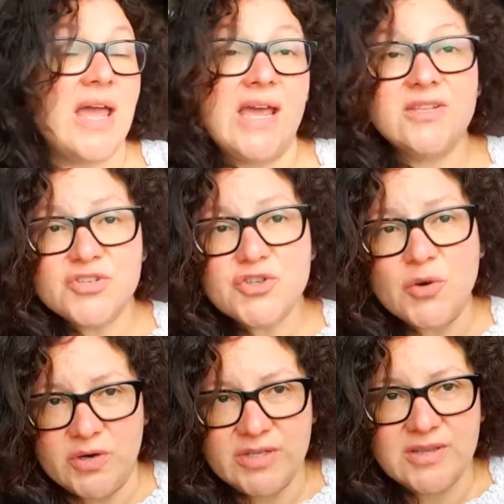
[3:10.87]
It's
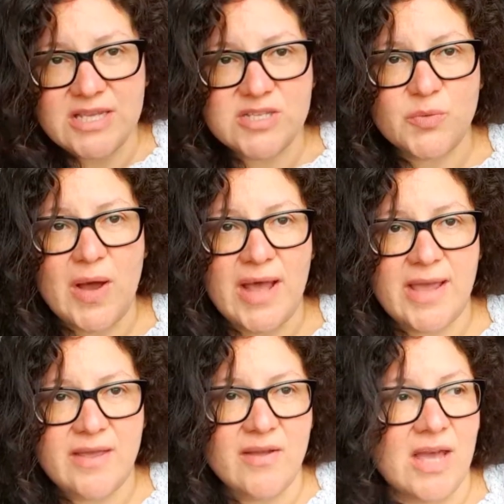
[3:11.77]
short, that's
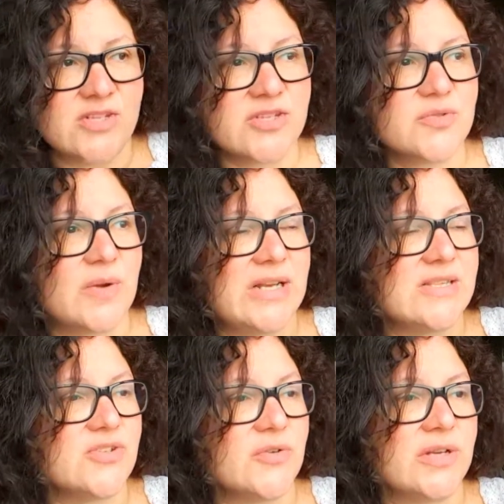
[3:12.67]
why I just read
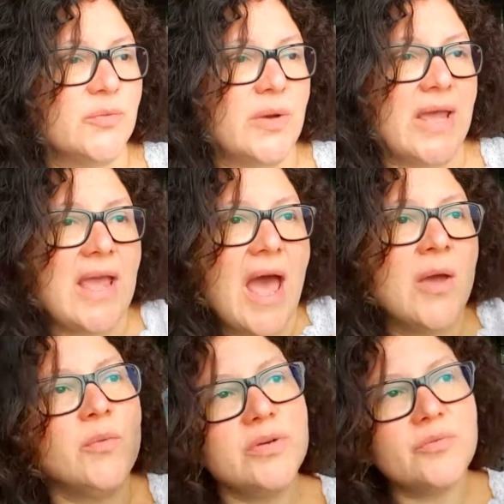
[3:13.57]
it straight away. I
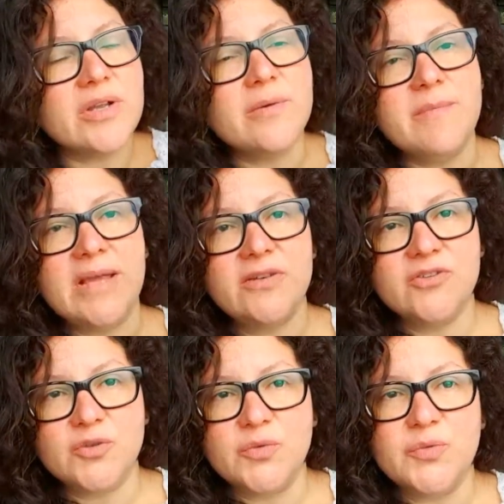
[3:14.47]
would recommend
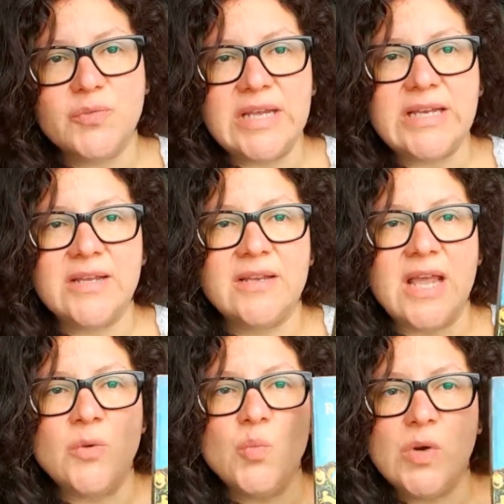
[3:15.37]
to read it
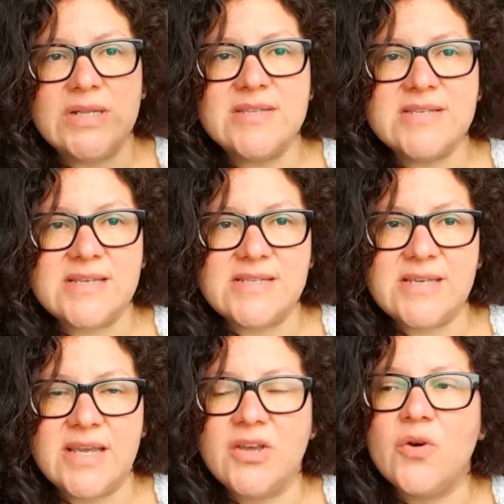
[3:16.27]
in one
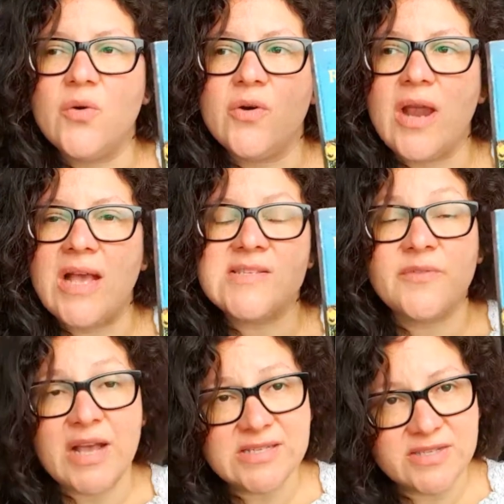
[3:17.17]
sitting or as
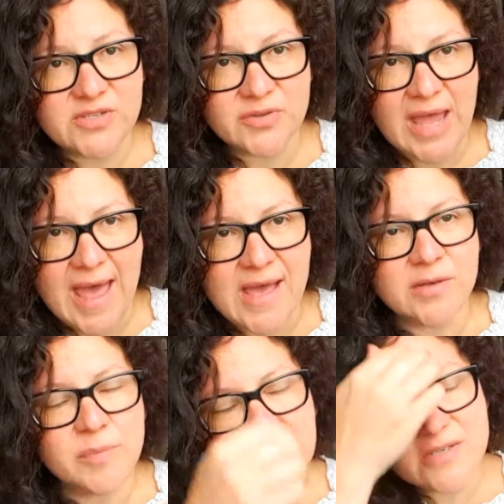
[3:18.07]
fast as you
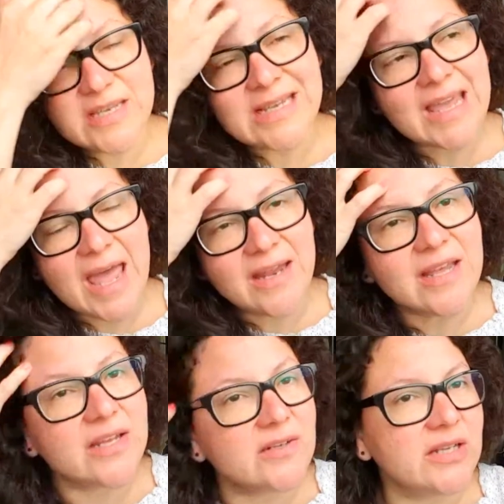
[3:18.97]
can because it can
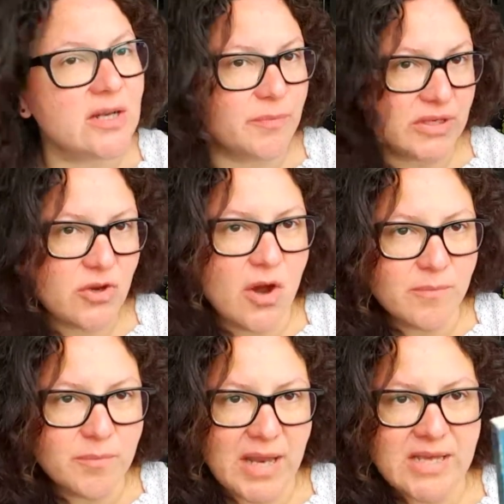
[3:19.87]
get a little bit
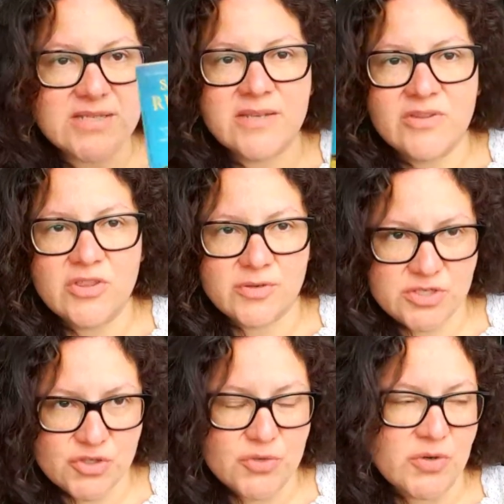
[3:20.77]
complex even though
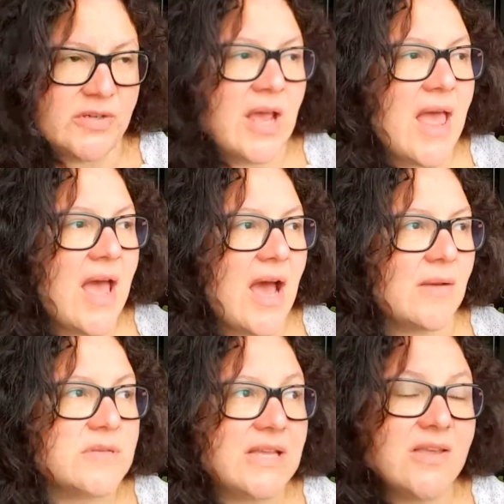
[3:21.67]
it's short.
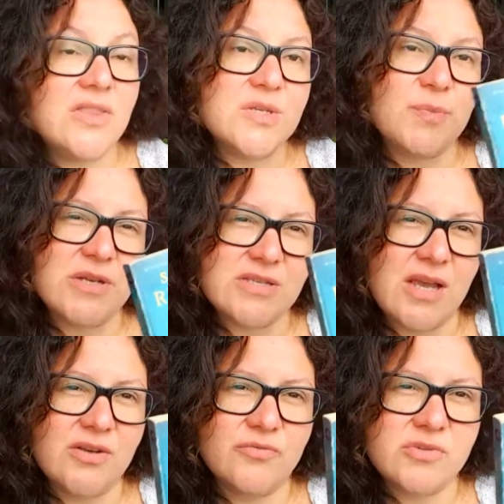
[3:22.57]
I'm saying this because
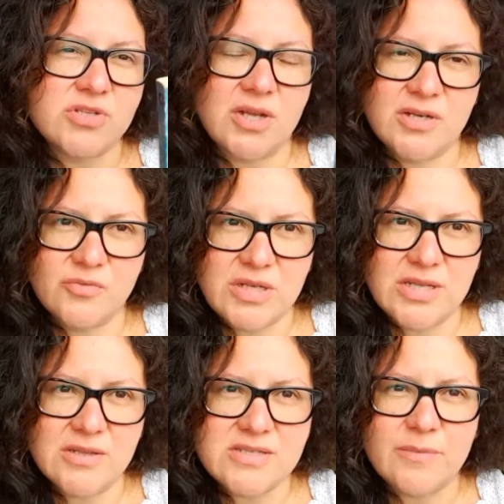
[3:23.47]
I started
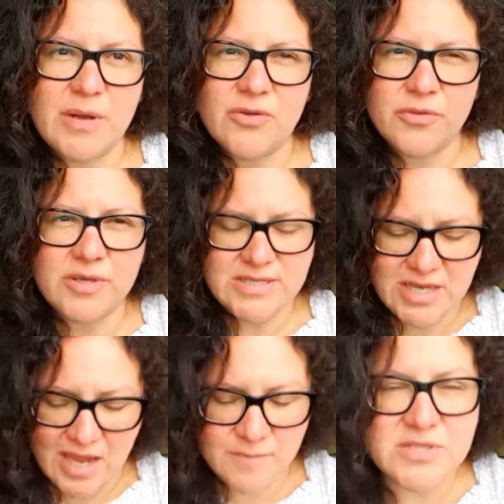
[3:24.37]
reading this about three
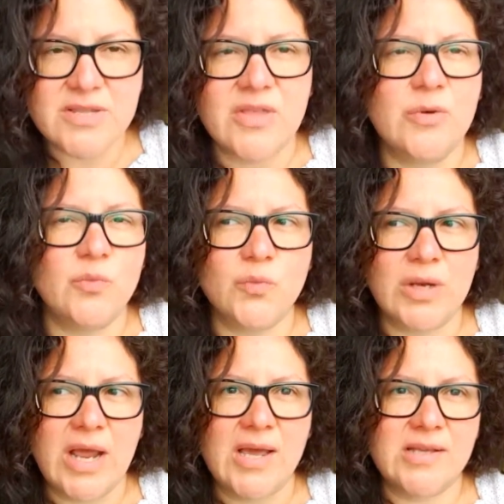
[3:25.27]
times and then
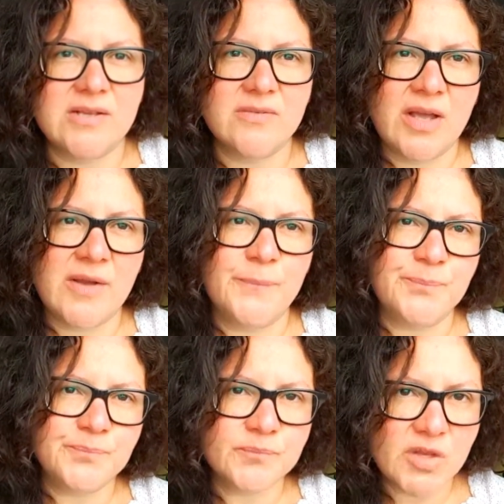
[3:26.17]
when I
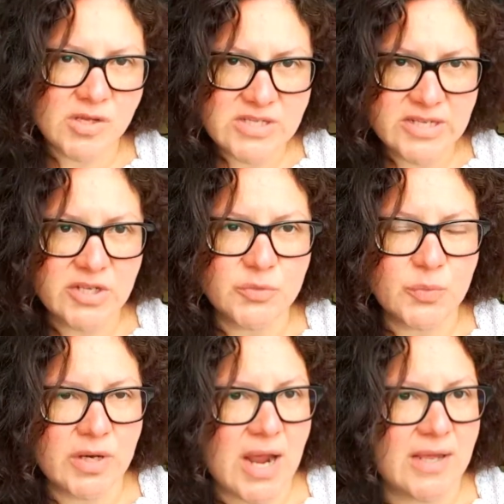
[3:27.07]
um, continued
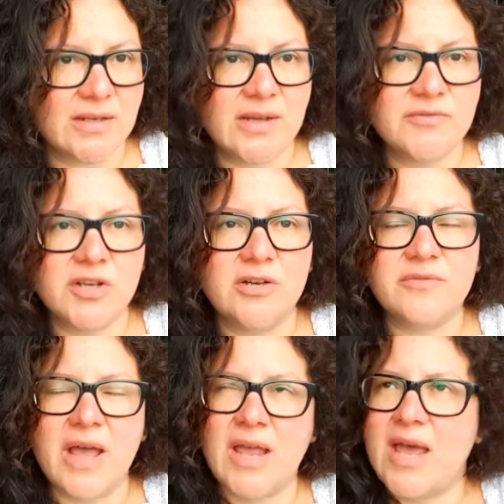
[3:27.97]
where I had left off,
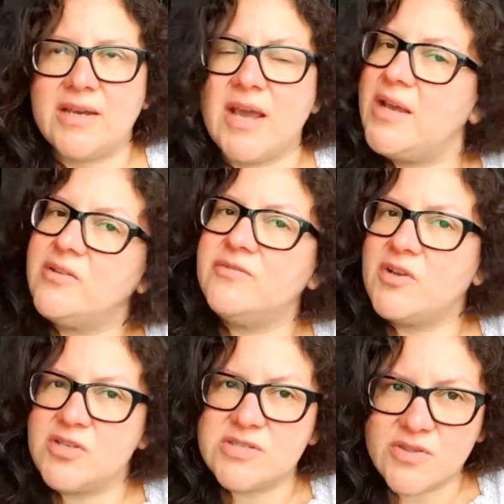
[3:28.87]
I had kind of
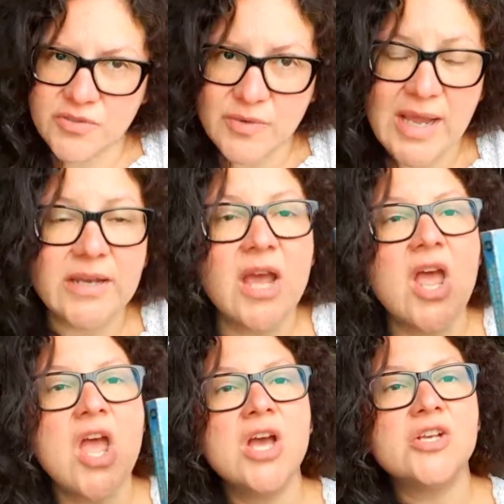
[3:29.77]
lost the thread.
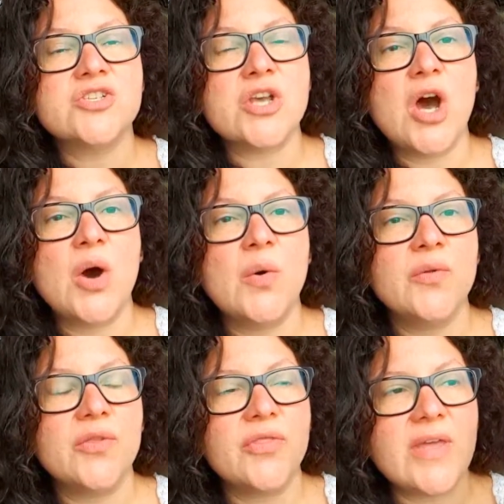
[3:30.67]

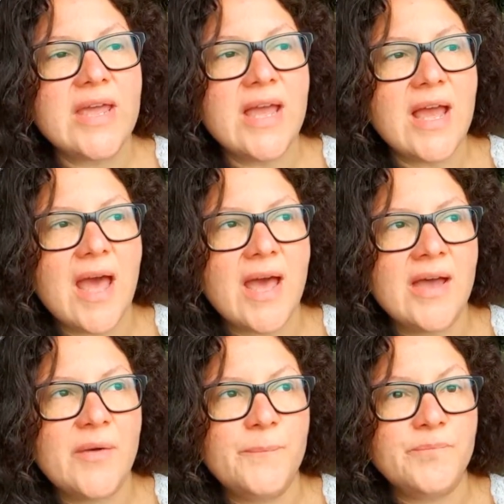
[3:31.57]
So the thing,
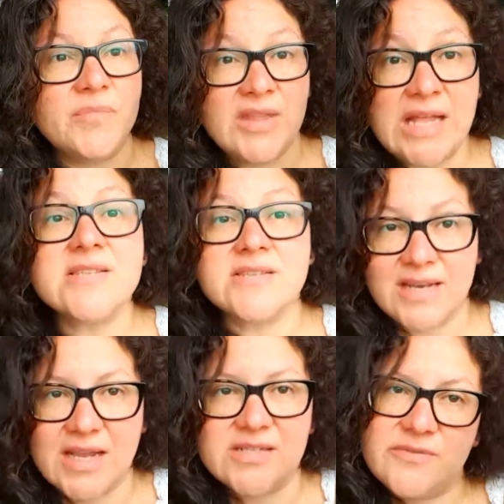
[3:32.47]
um, that's the
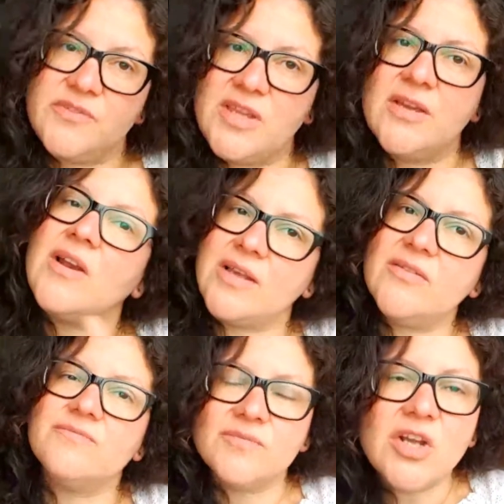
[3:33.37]
negative thing, like
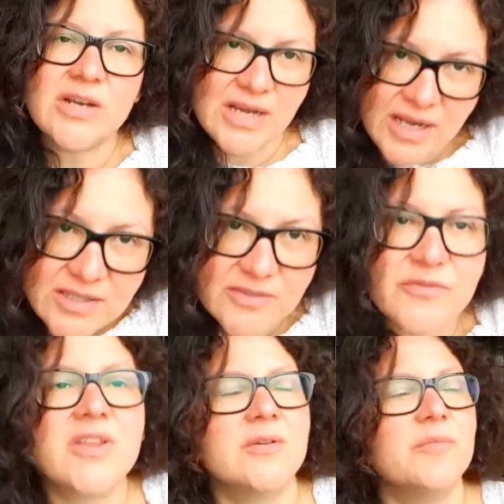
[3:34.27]
not a negative
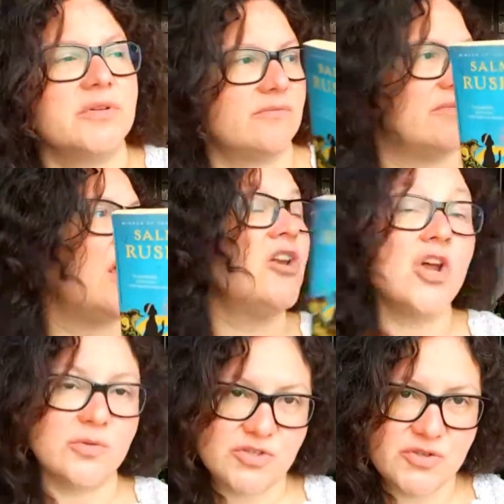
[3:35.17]
thing, but a
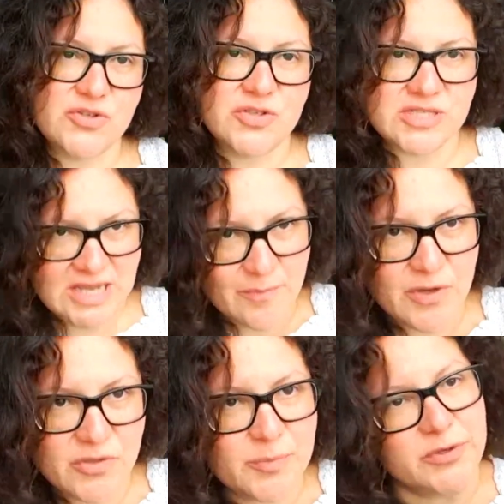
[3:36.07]
note you should say
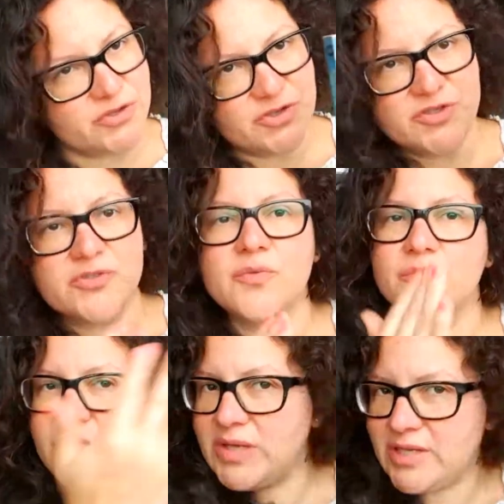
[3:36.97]
about the book. Just
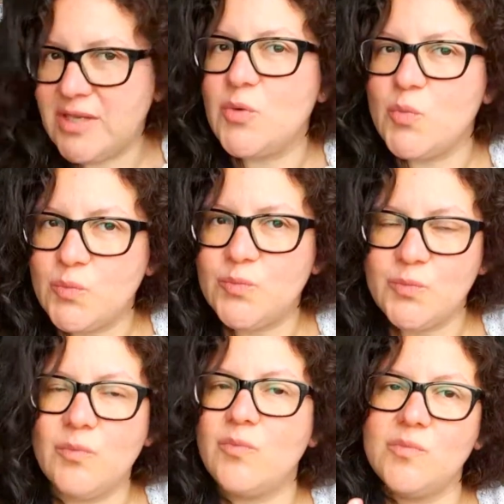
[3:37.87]
read it in
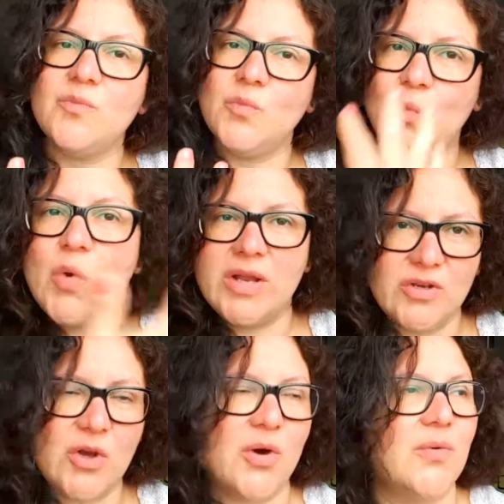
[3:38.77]
one
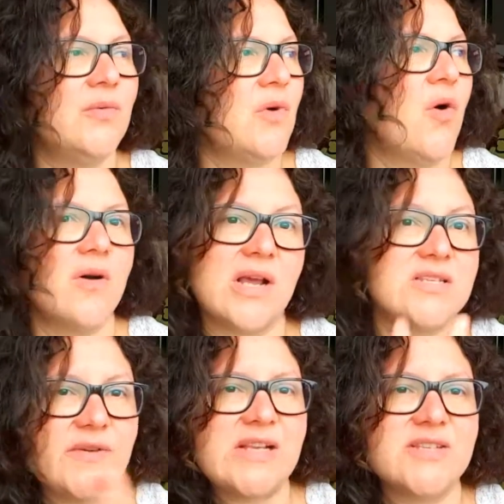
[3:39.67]
go or
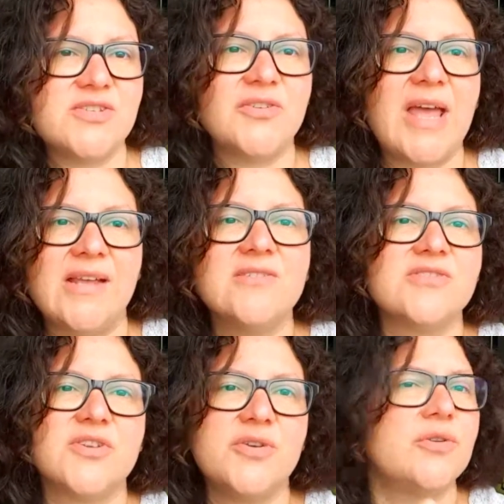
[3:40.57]
as fast as you can
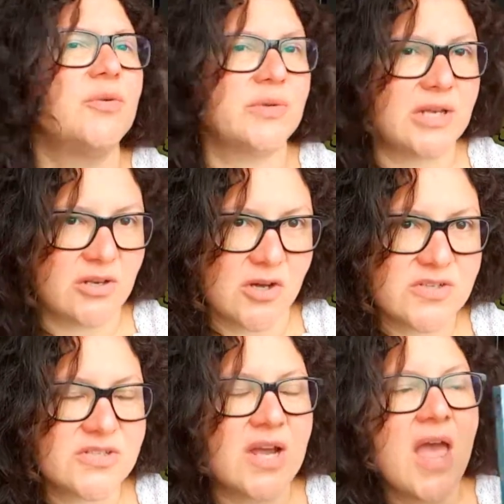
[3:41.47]
so you don't get
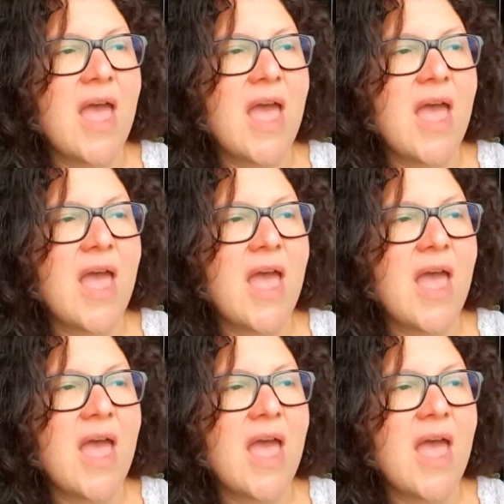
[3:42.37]
lost.